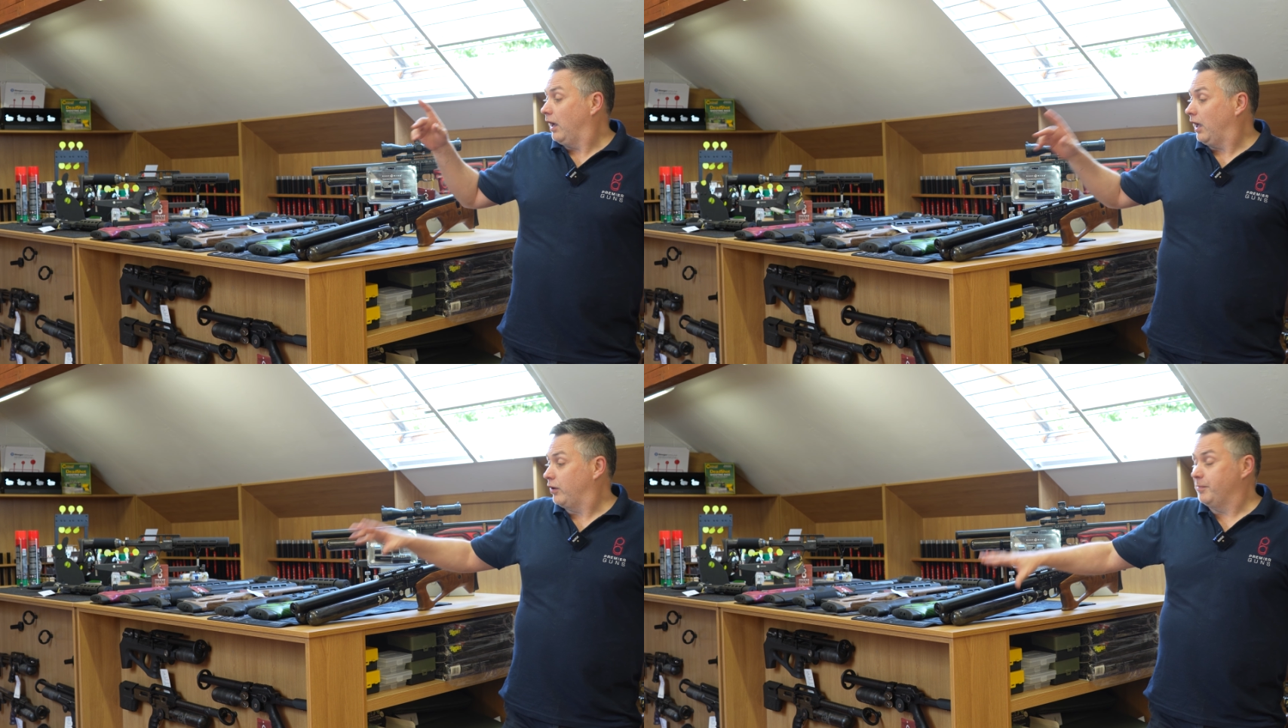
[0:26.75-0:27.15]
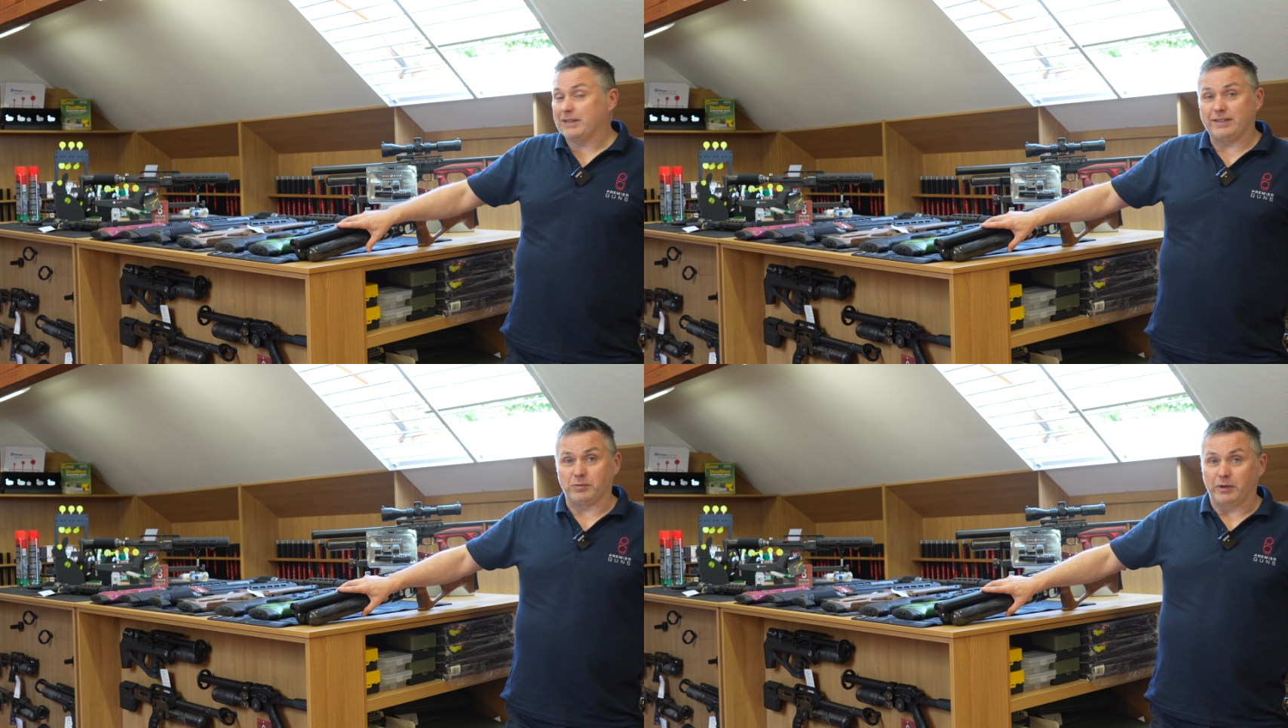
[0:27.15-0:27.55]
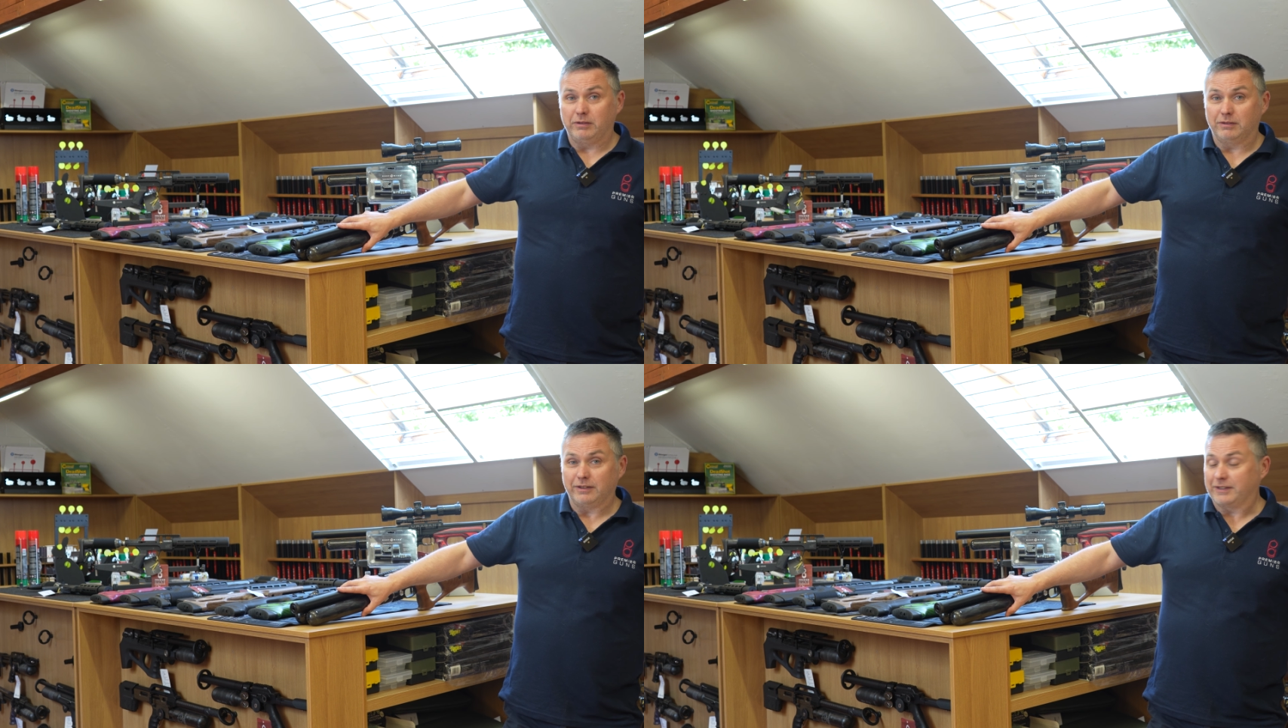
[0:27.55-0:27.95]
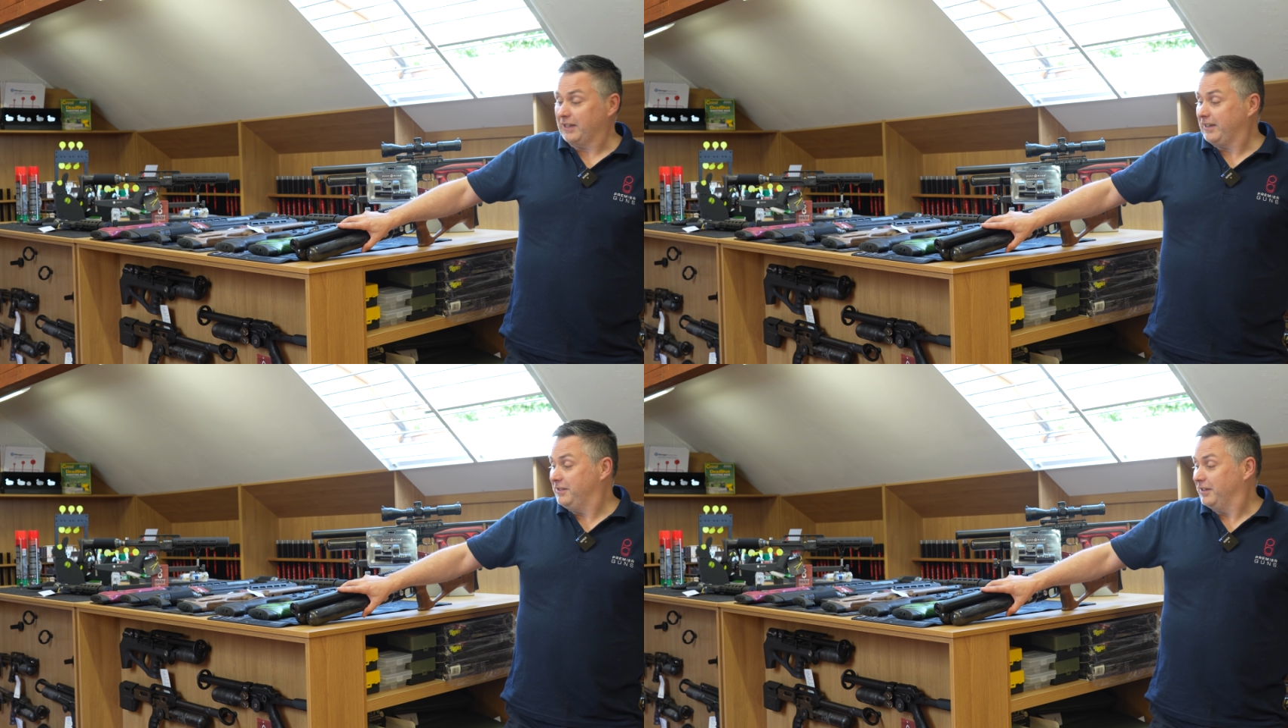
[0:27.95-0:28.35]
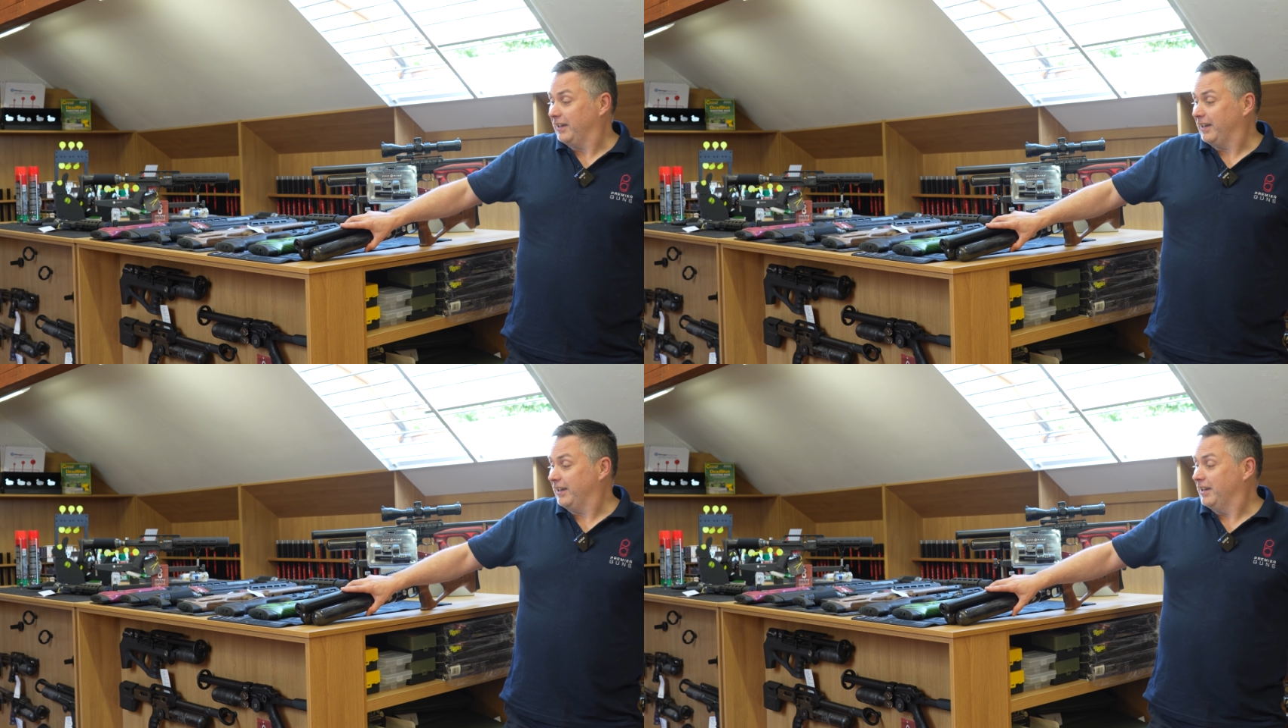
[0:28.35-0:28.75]
I'll come back to this one in a second.
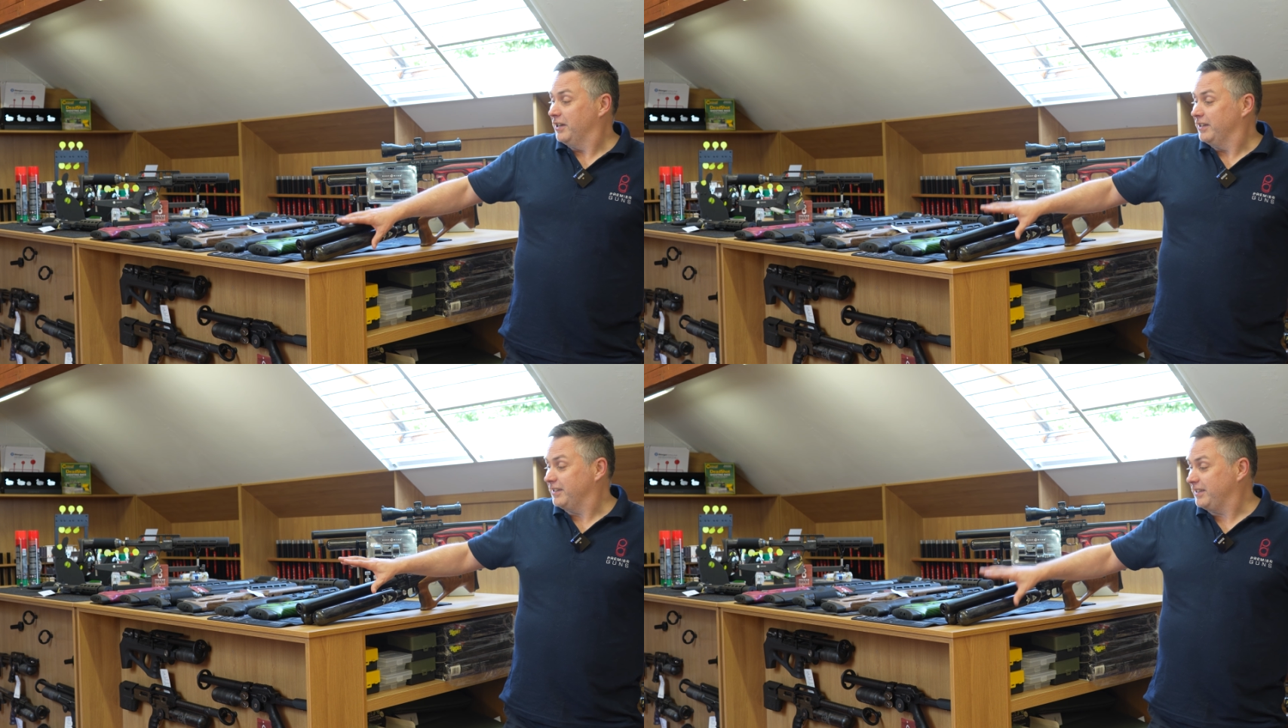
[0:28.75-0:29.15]
So